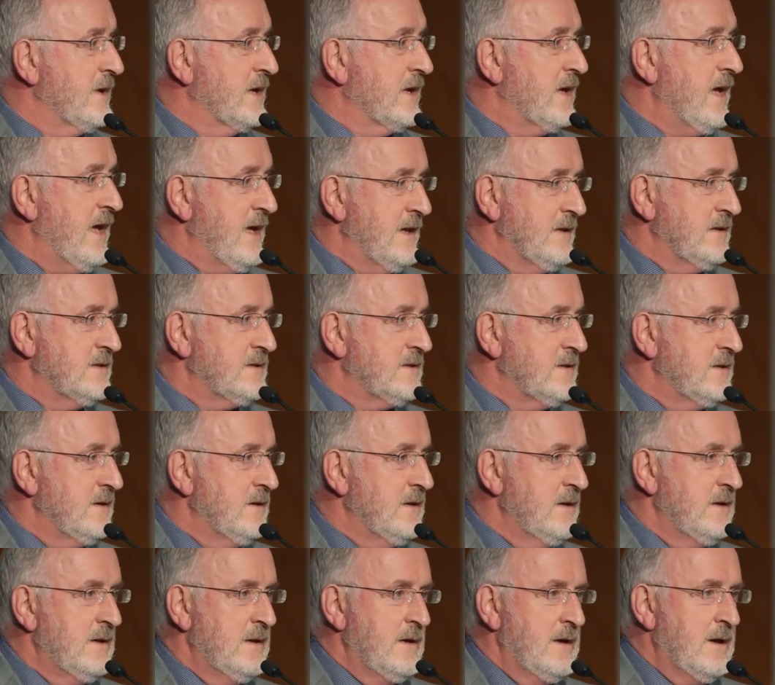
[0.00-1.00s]
in Kent,
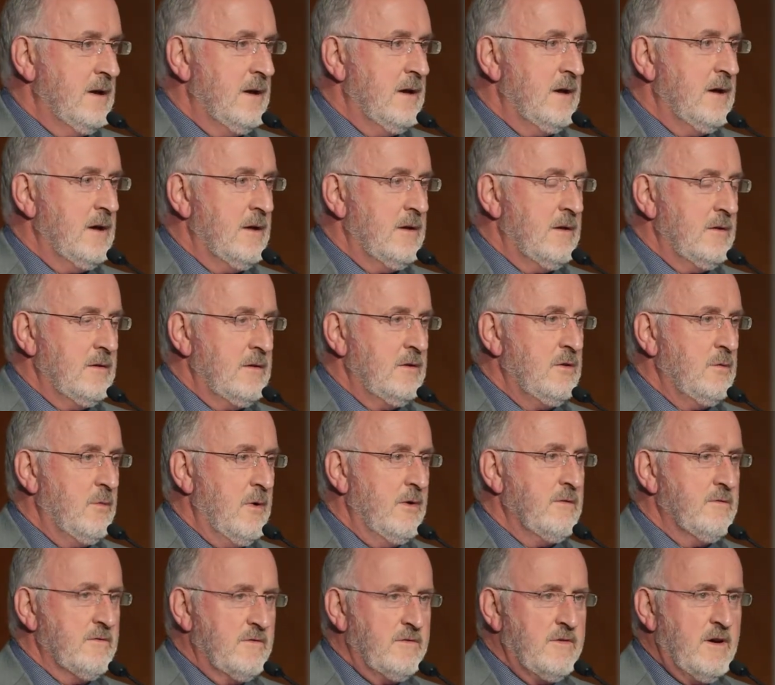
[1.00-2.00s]
you
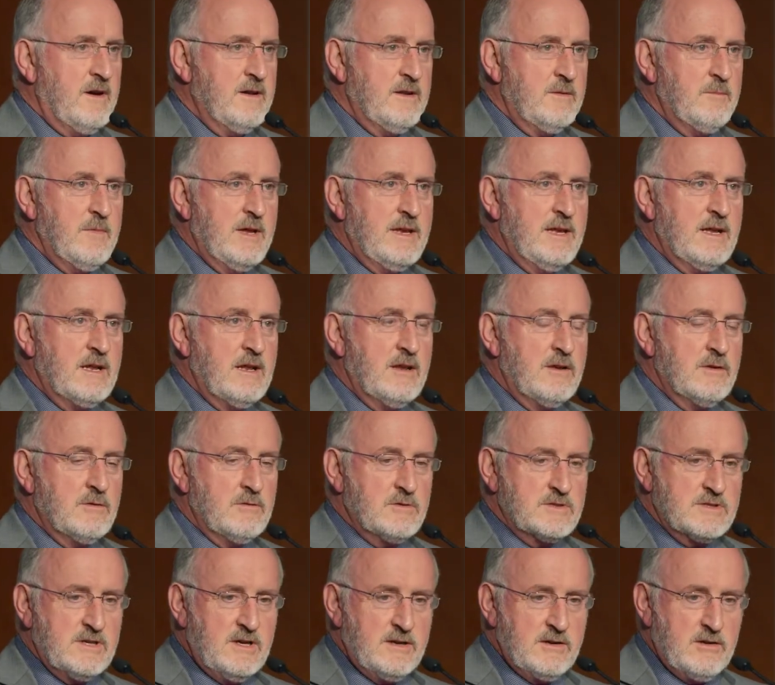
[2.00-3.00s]
won't find many clinical
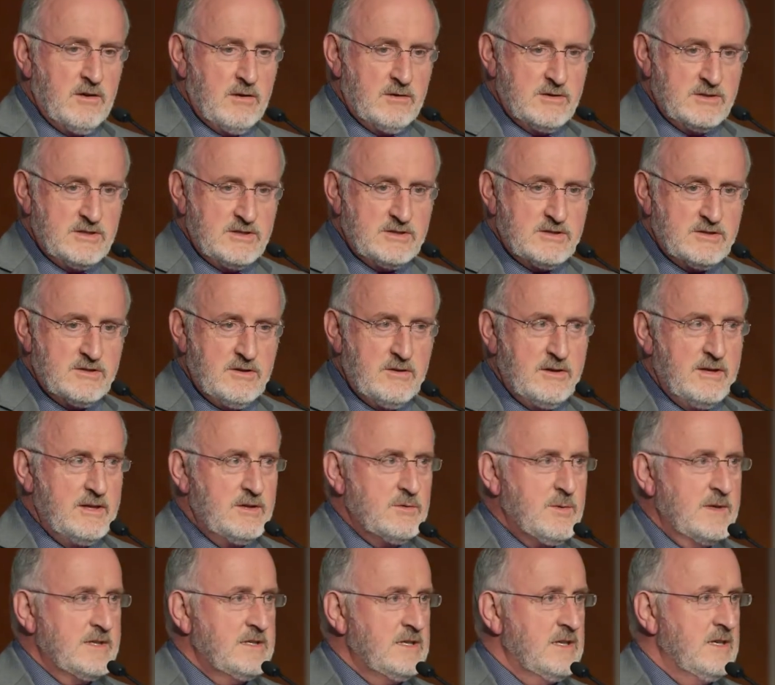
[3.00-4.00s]
psychologists, certainly
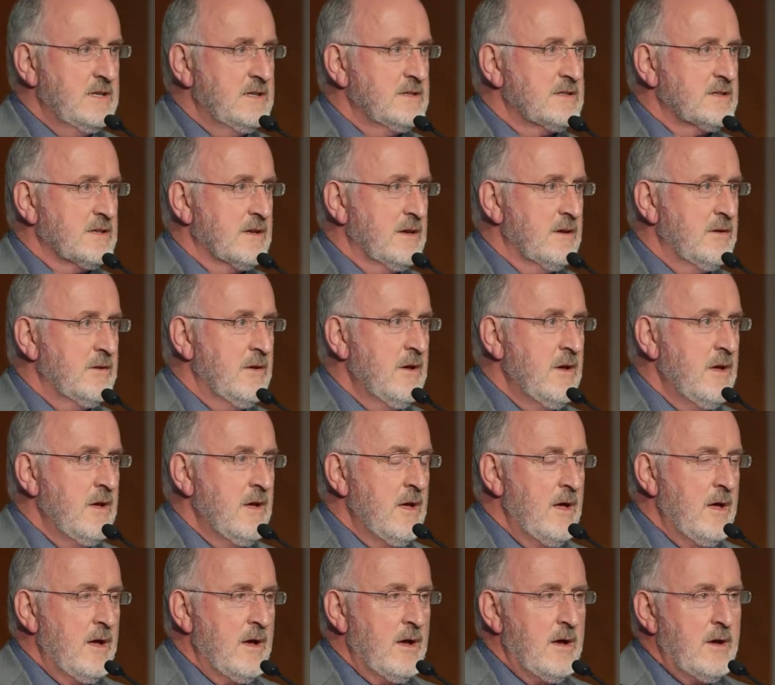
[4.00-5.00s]
20 years ago,
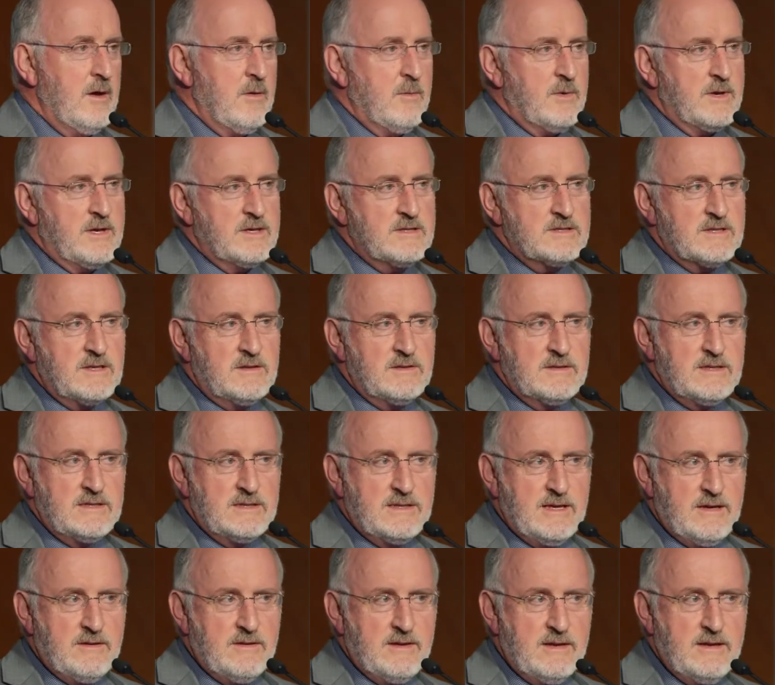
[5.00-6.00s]
when I started
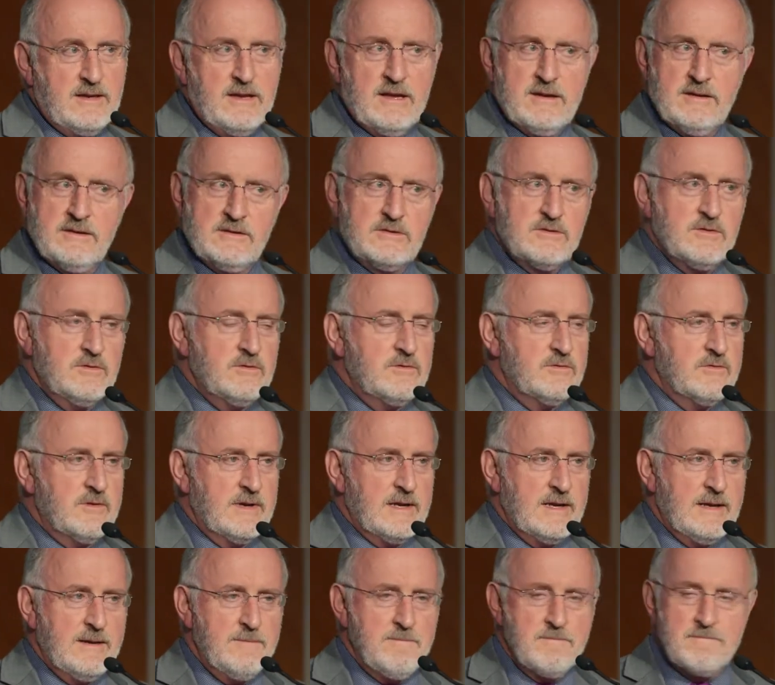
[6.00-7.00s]
down there, none at all
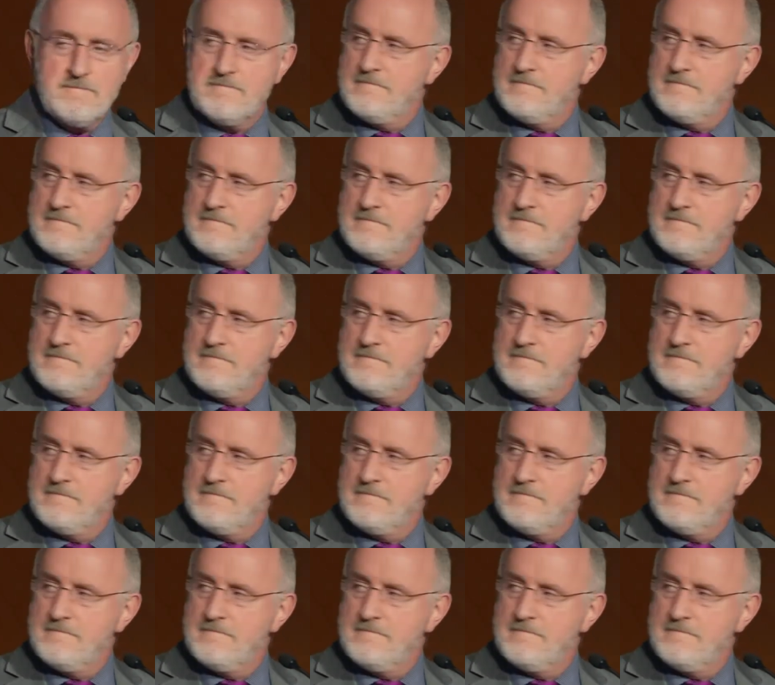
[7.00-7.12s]
really.